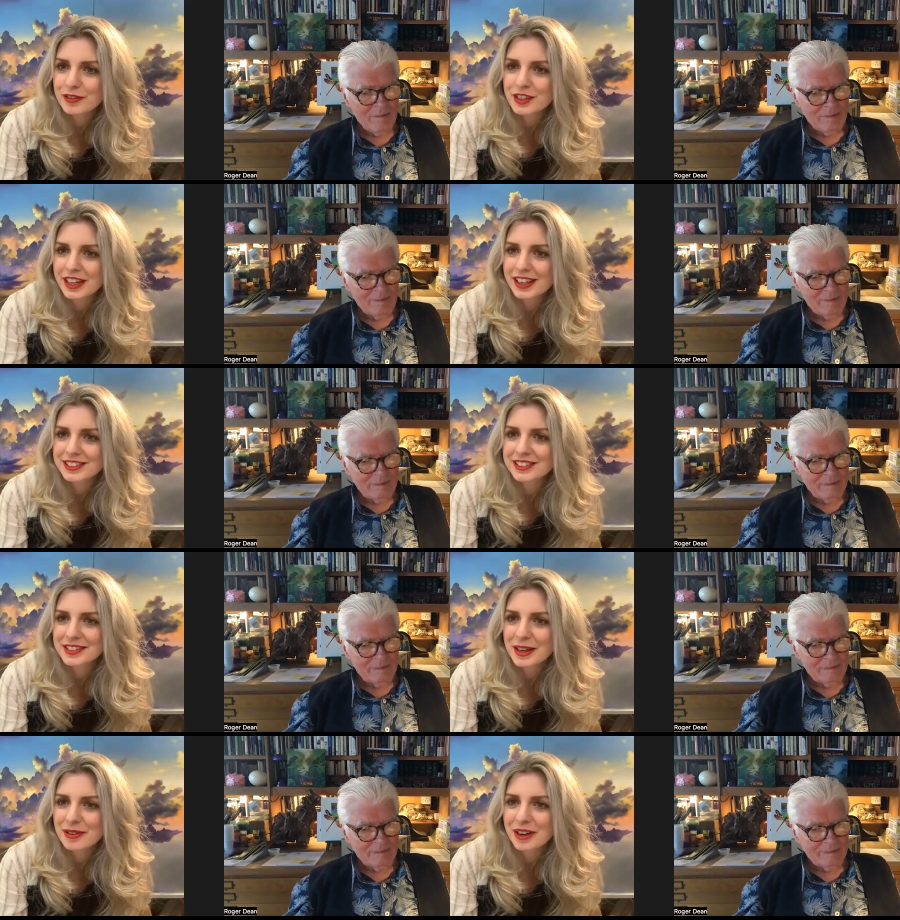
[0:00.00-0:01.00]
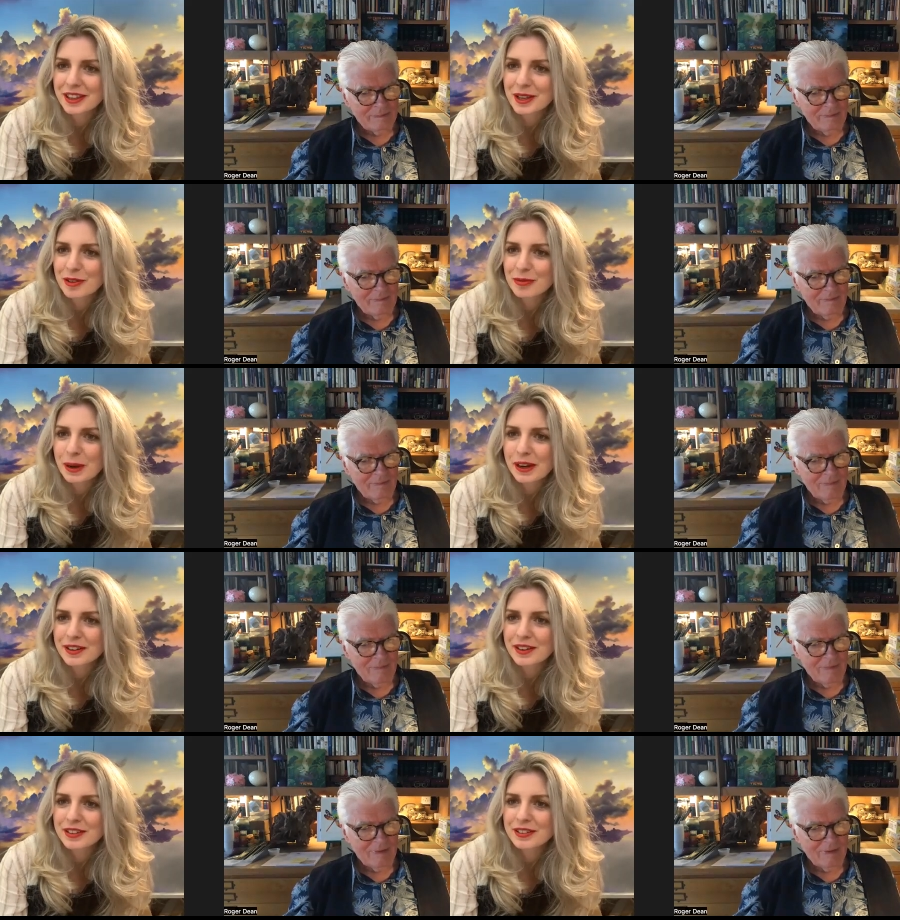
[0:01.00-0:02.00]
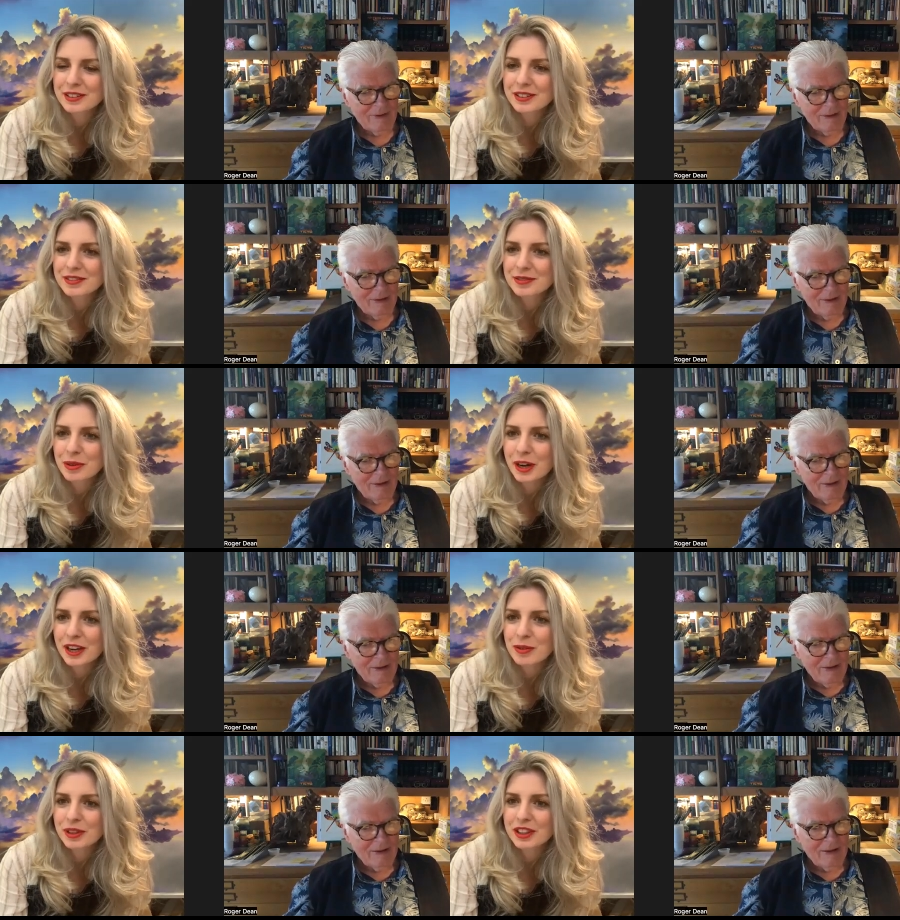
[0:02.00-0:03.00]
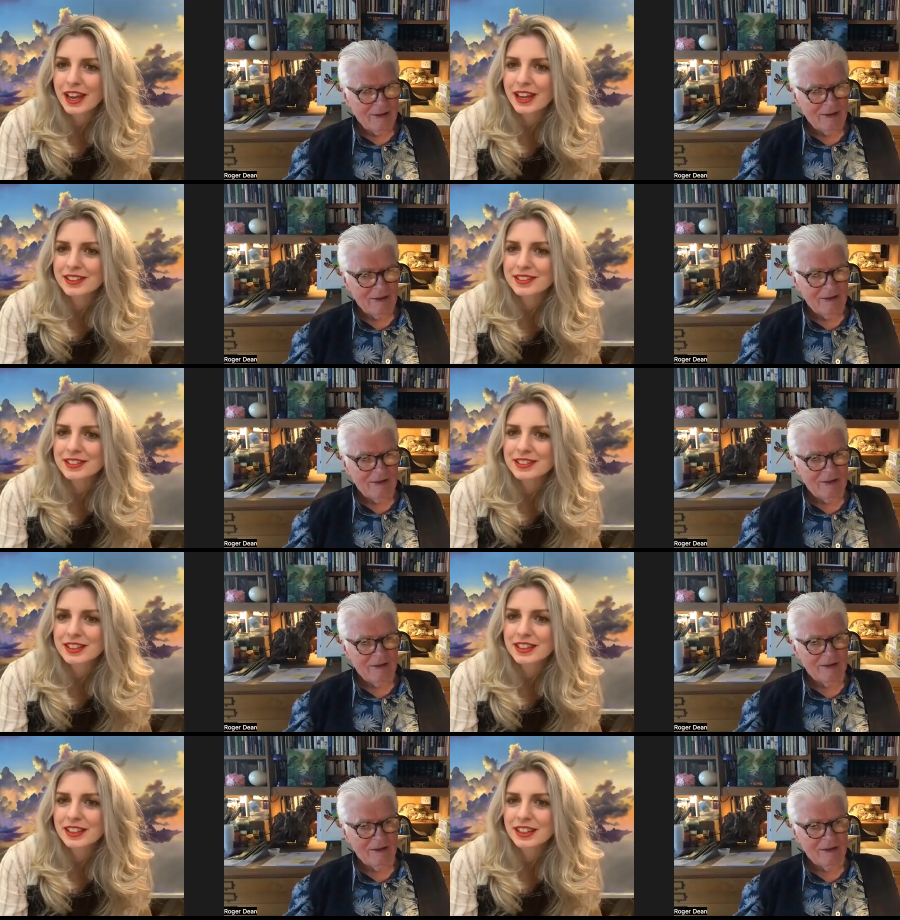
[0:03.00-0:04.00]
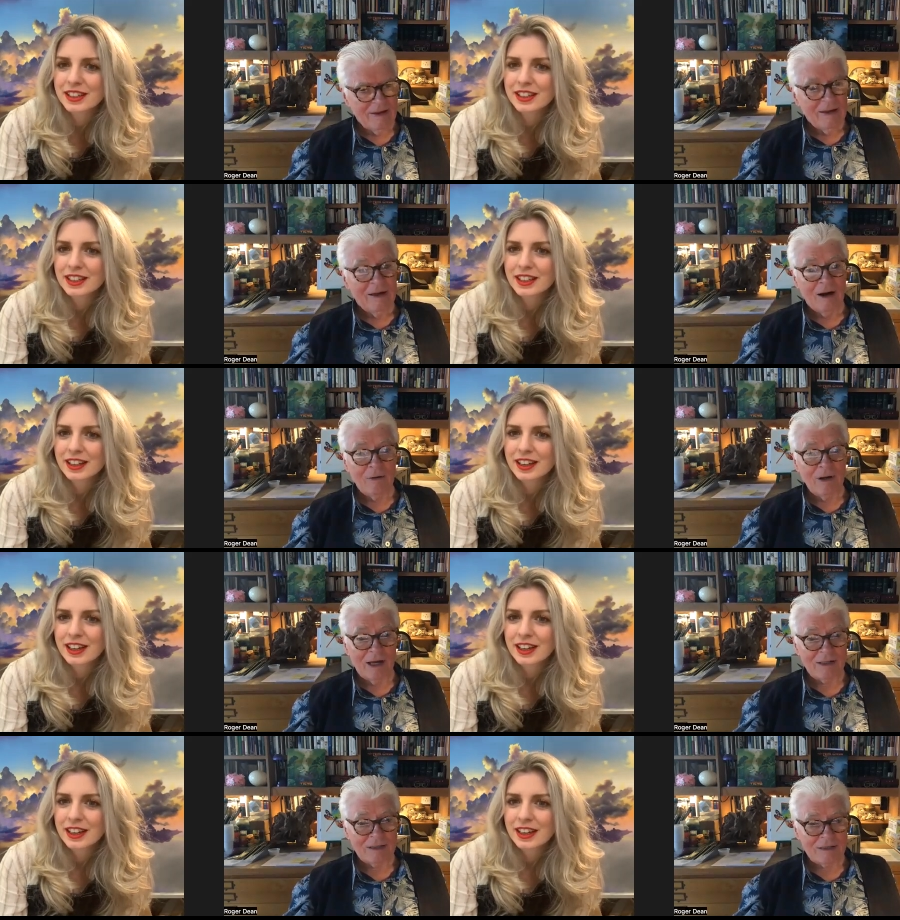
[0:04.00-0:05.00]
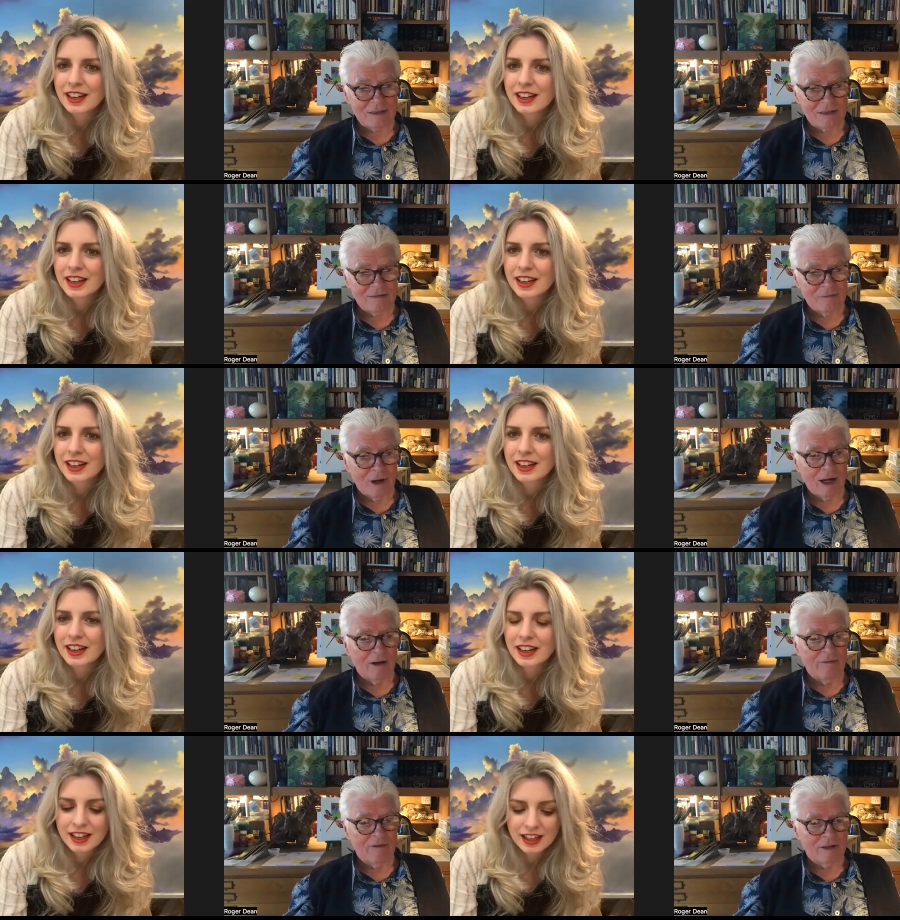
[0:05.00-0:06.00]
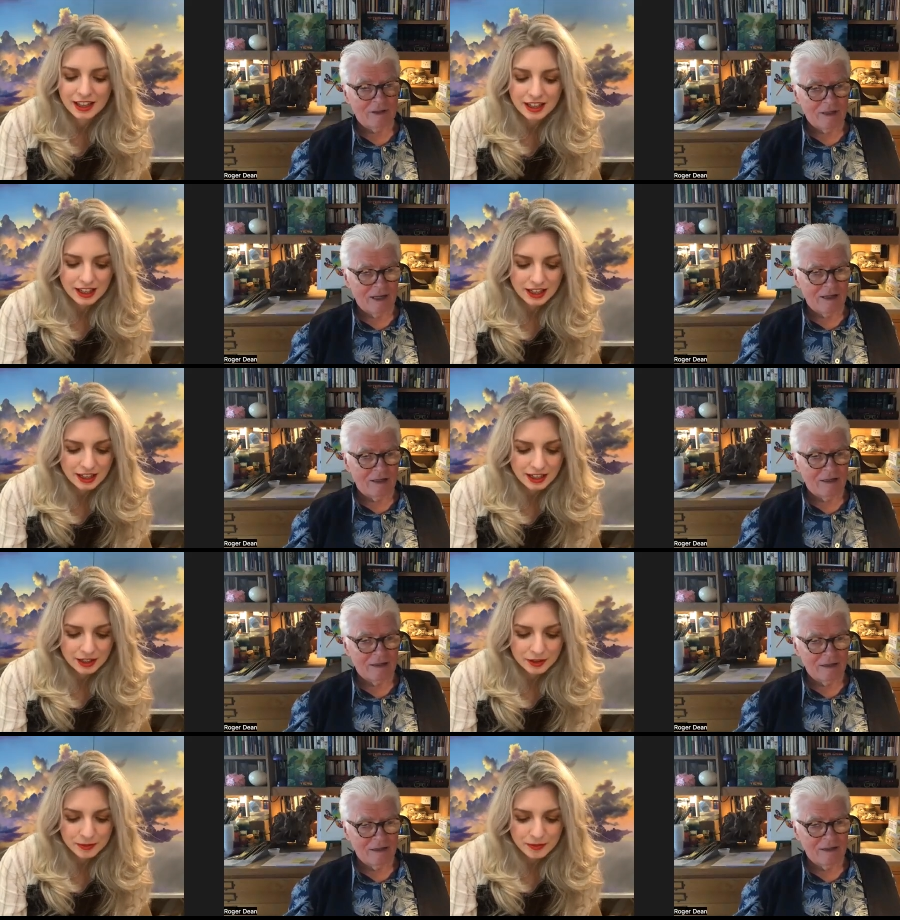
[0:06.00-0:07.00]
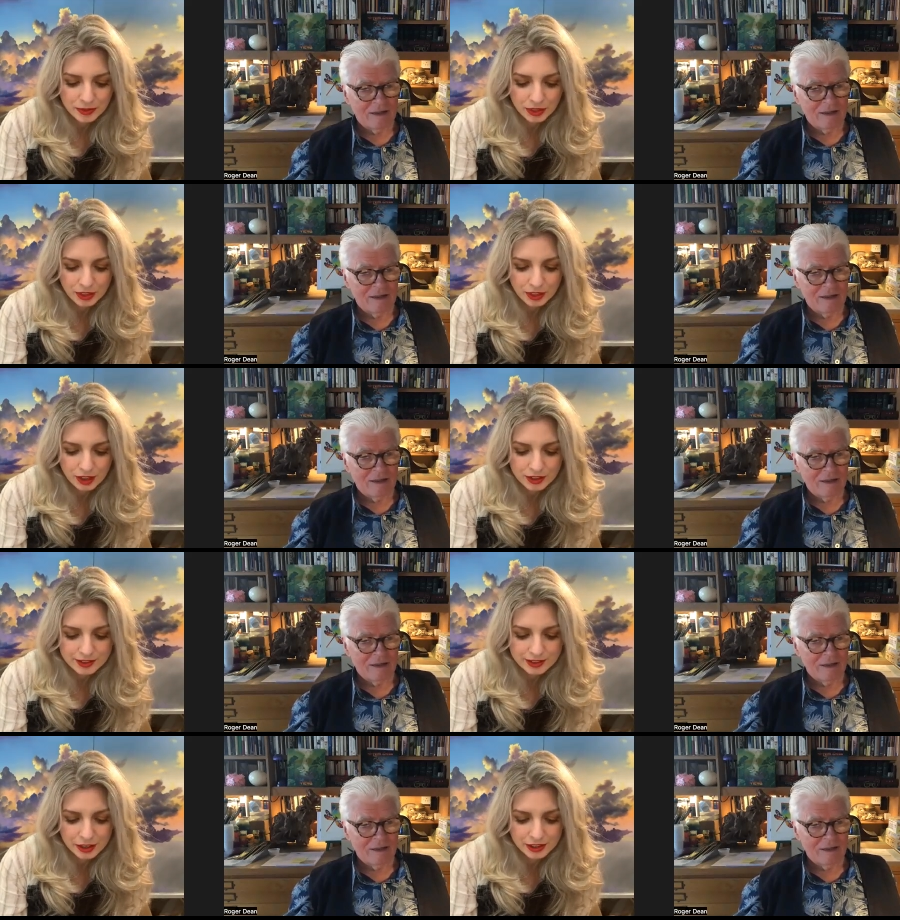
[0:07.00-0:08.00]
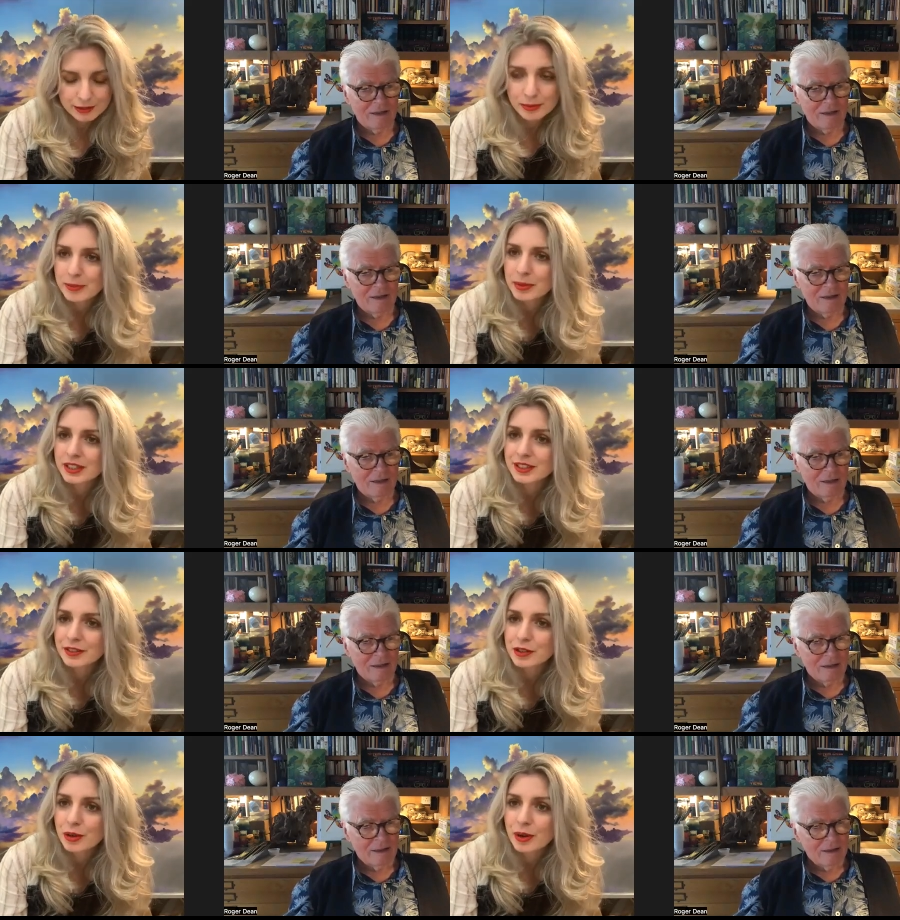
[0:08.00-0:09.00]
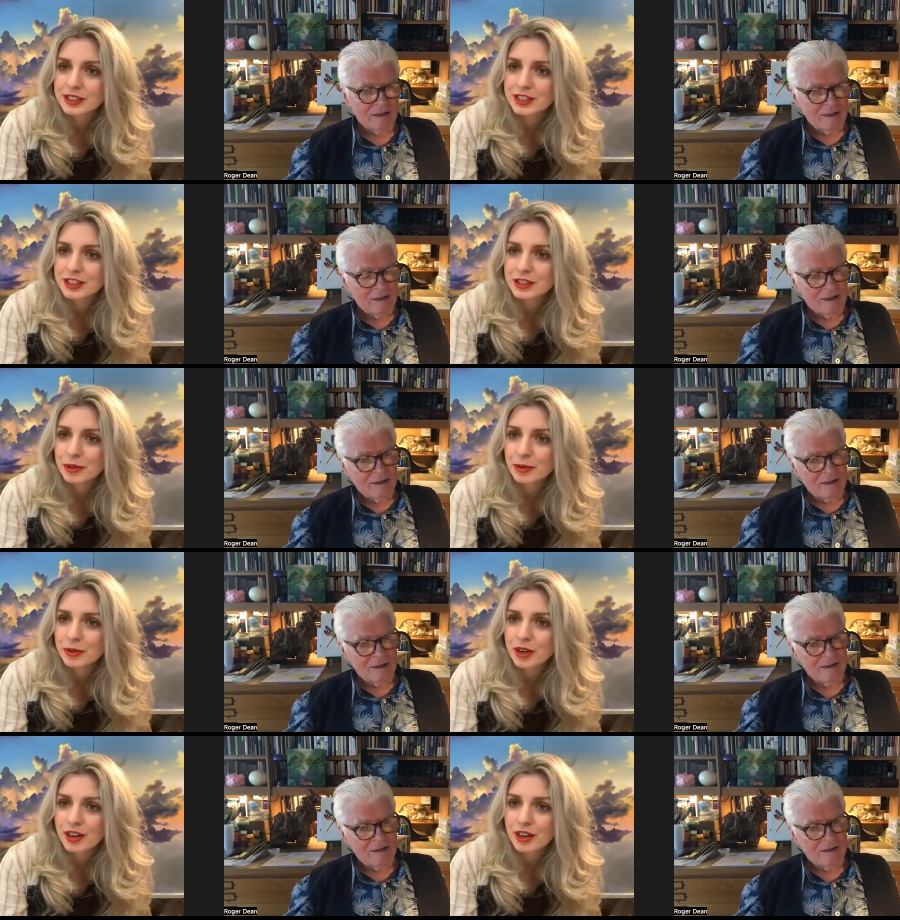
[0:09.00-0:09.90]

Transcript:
Speaker 1: 50 years. Is that right that you've been working with Yes?
Speaker 2: Oh, yes. Well over. Yeah.
Speaker 1: So this might be a difficult question to